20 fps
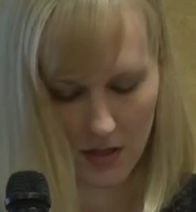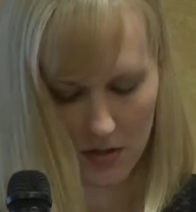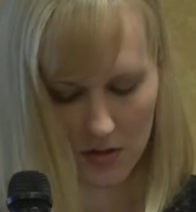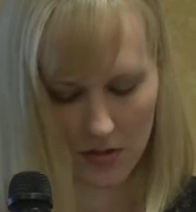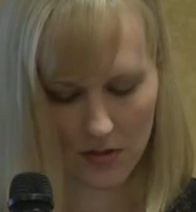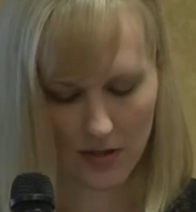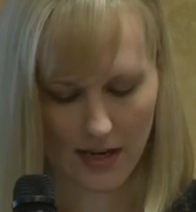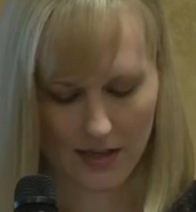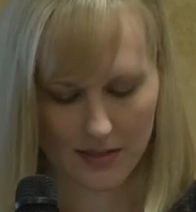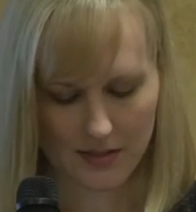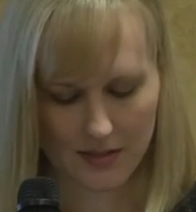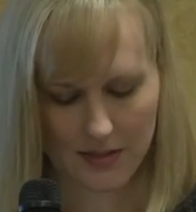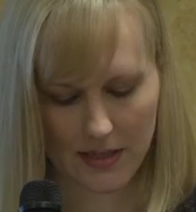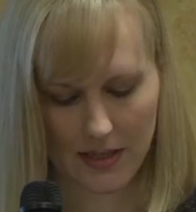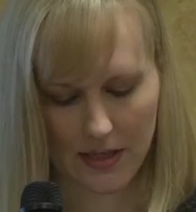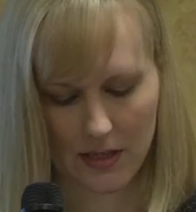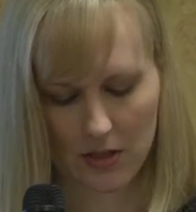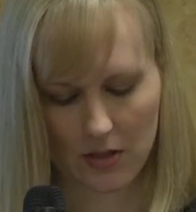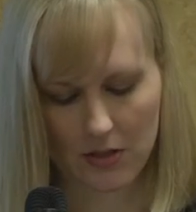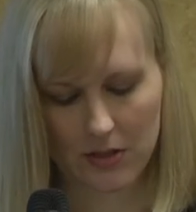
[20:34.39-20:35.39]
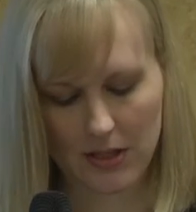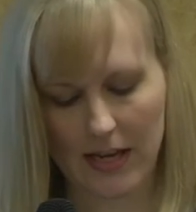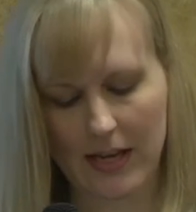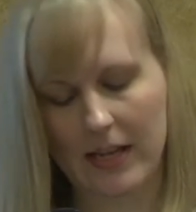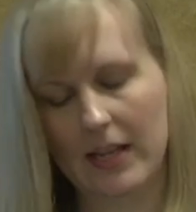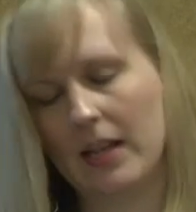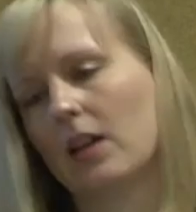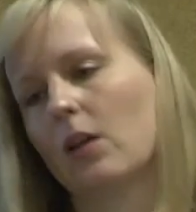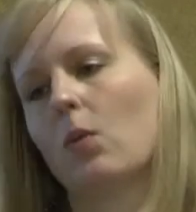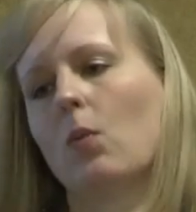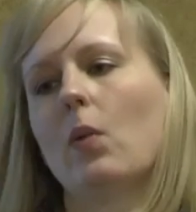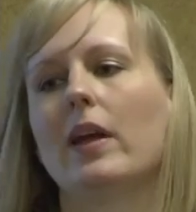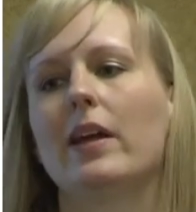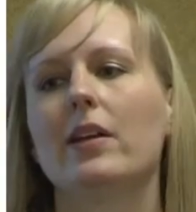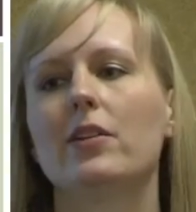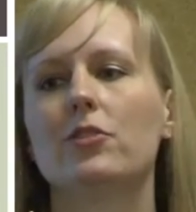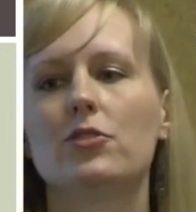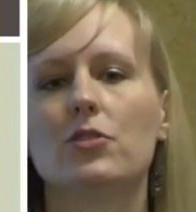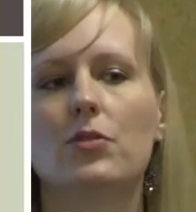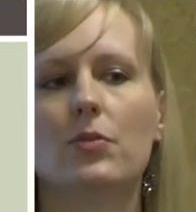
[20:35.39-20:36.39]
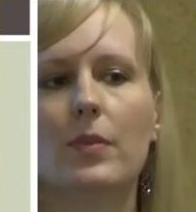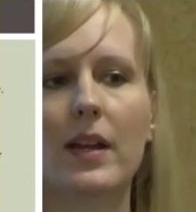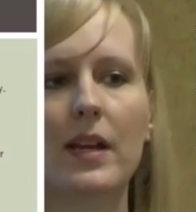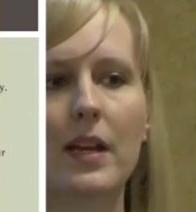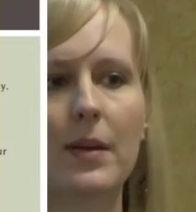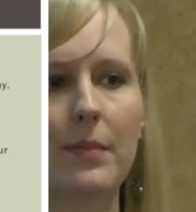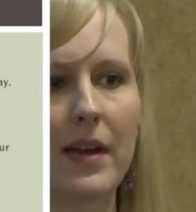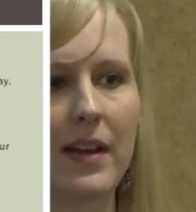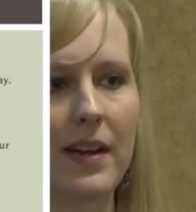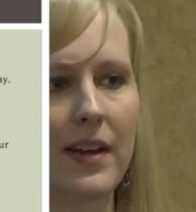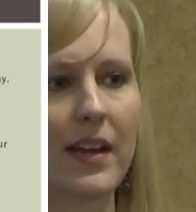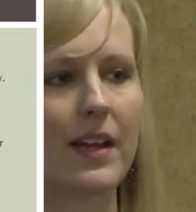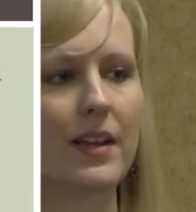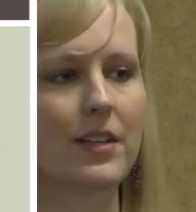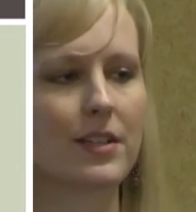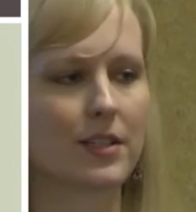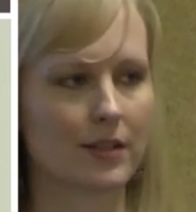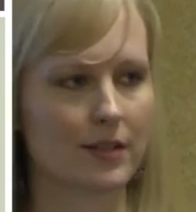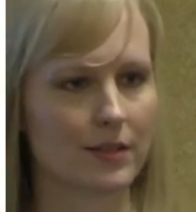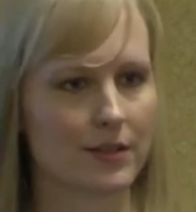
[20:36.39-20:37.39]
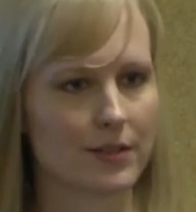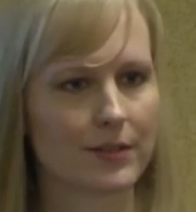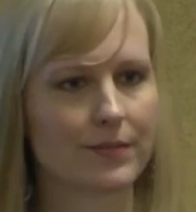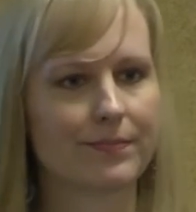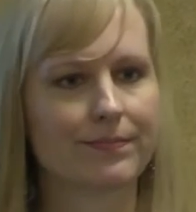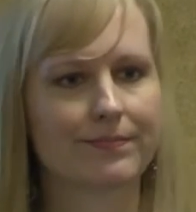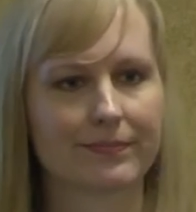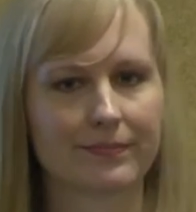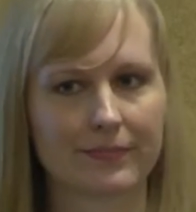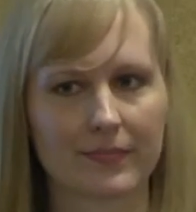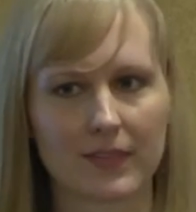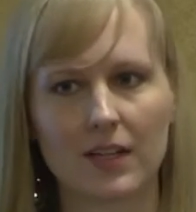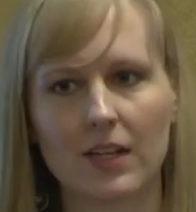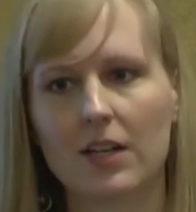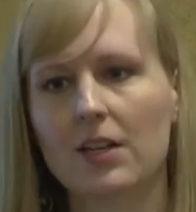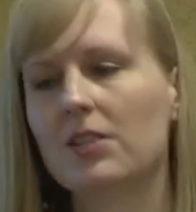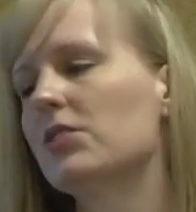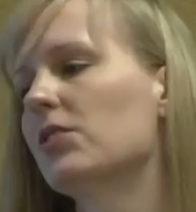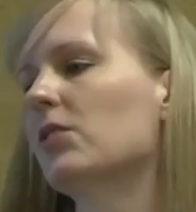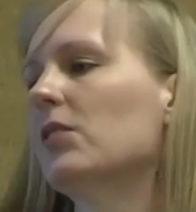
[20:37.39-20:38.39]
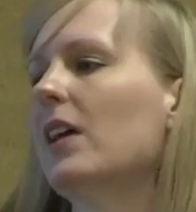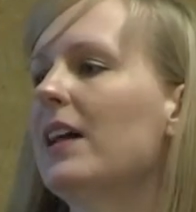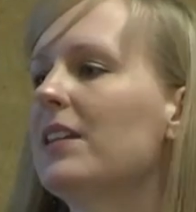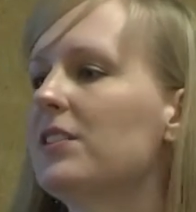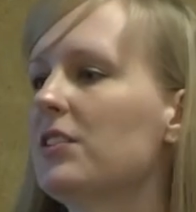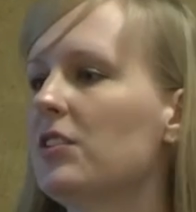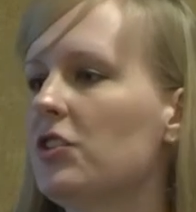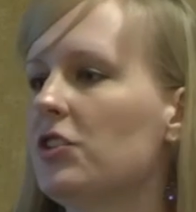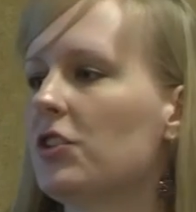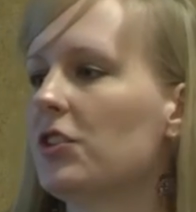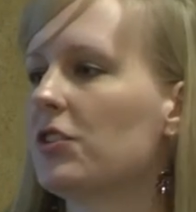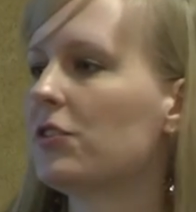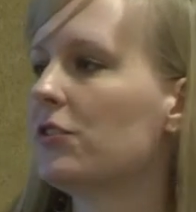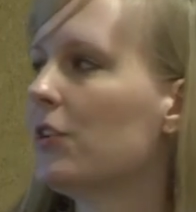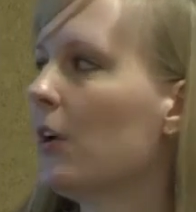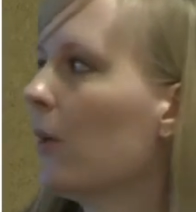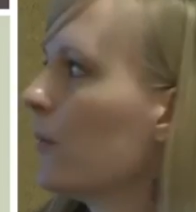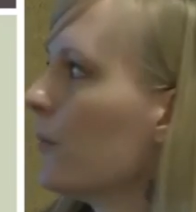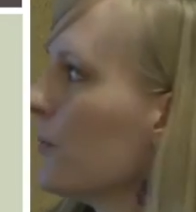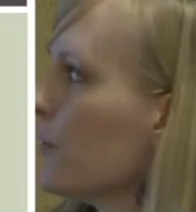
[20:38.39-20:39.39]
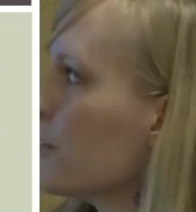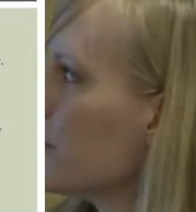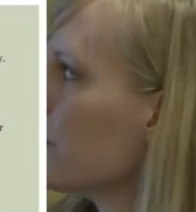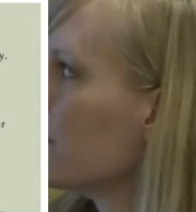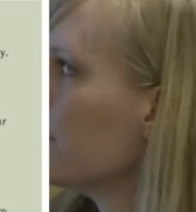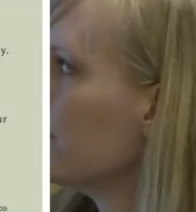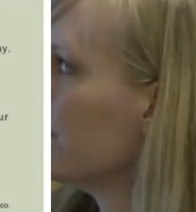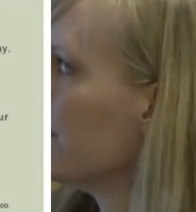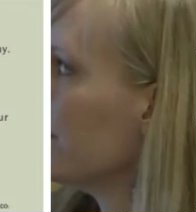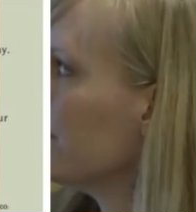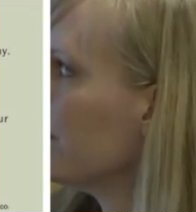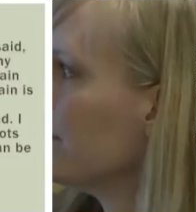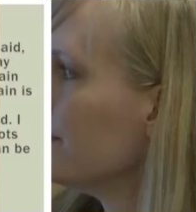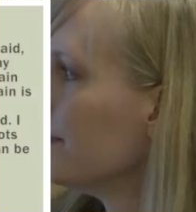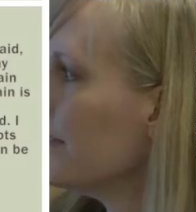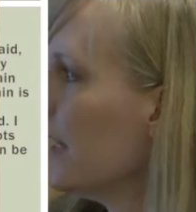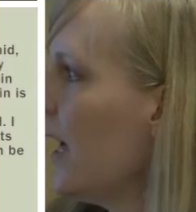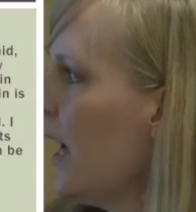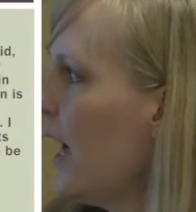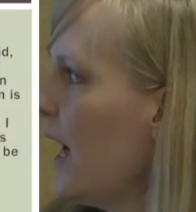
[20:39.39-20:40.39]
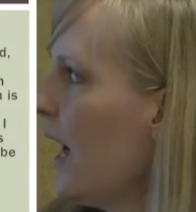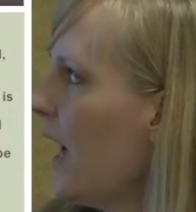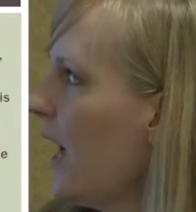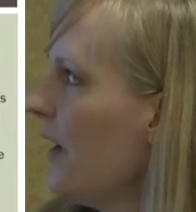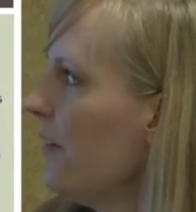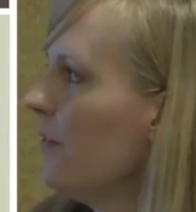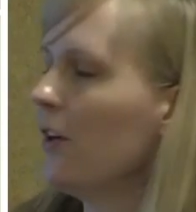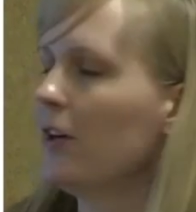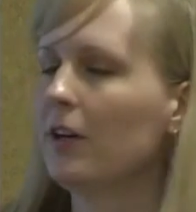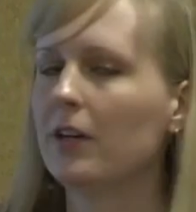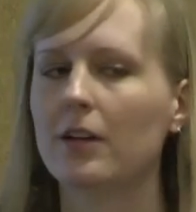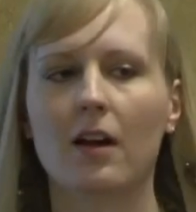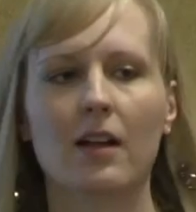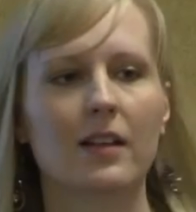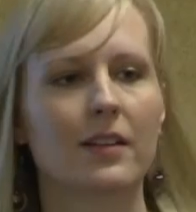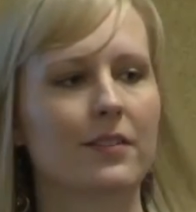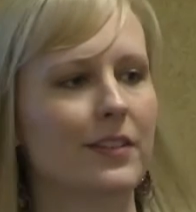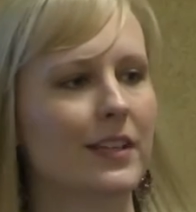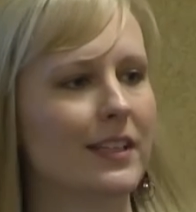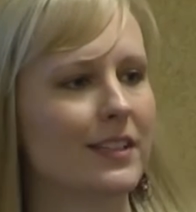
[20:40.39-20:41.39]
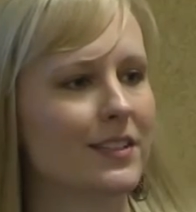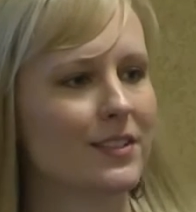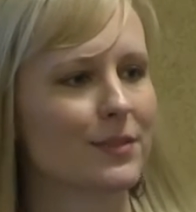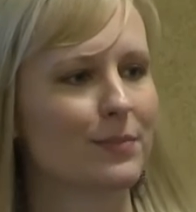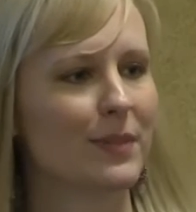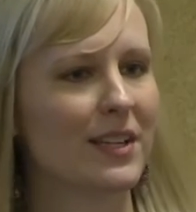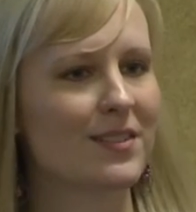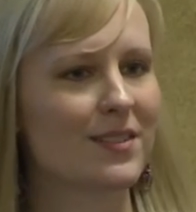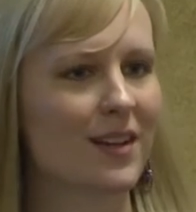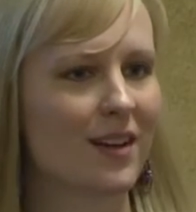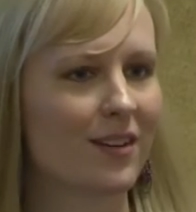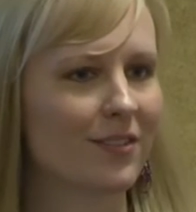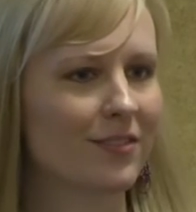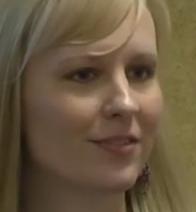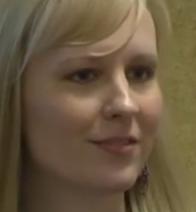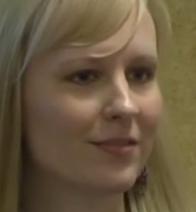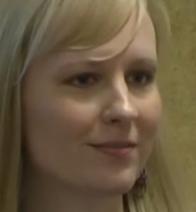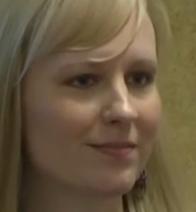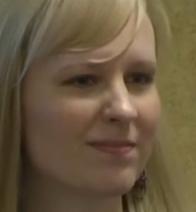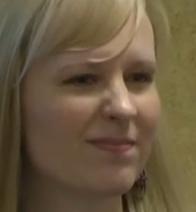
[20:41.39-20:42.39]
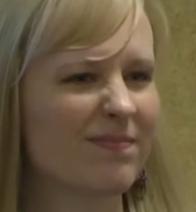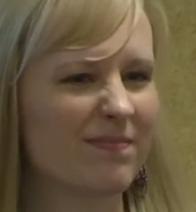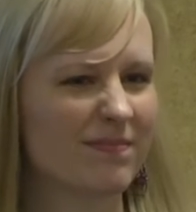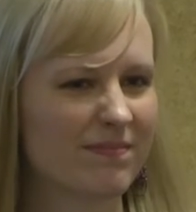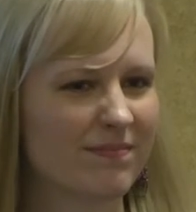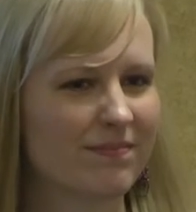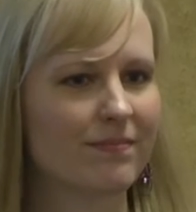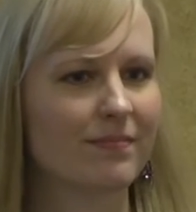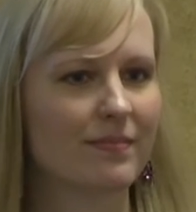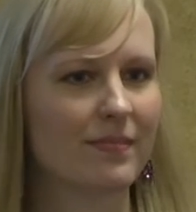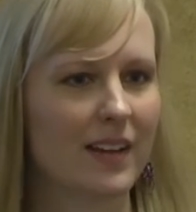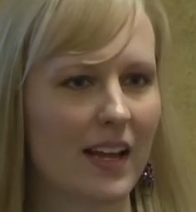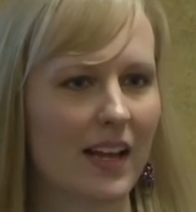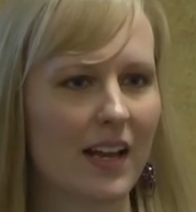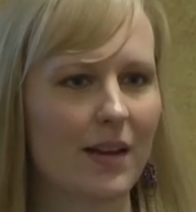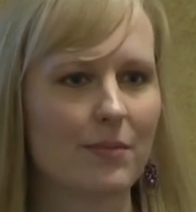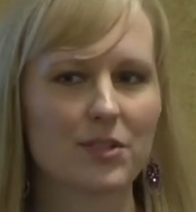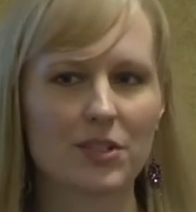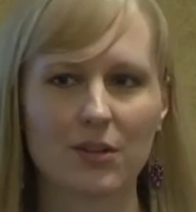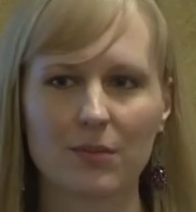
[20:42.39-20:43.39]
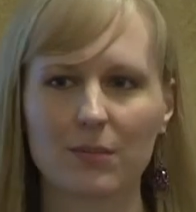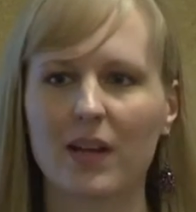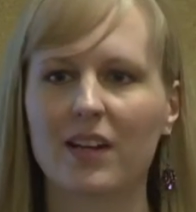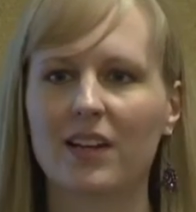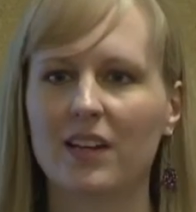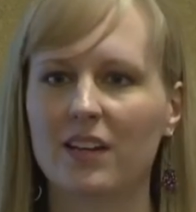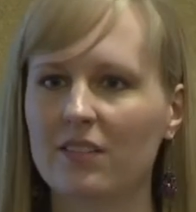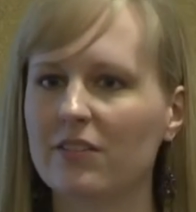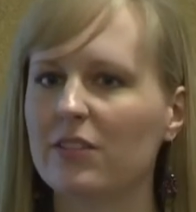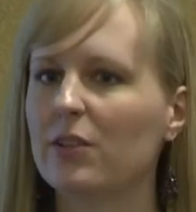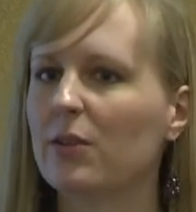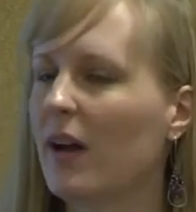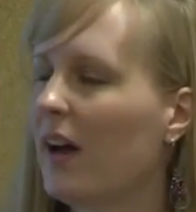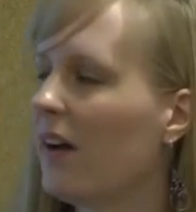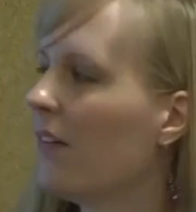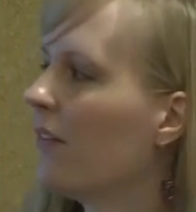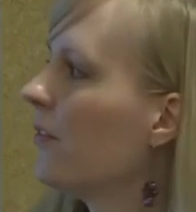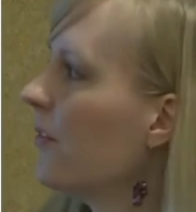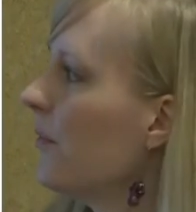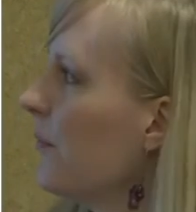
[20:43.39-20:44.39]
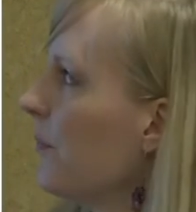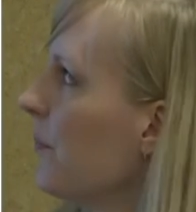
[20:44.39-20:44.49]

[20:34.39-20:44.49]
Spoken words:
Do not say you're taking way too many medications. So lots of just don'ts. I've heard all of these myself, and I'm sure many of you have.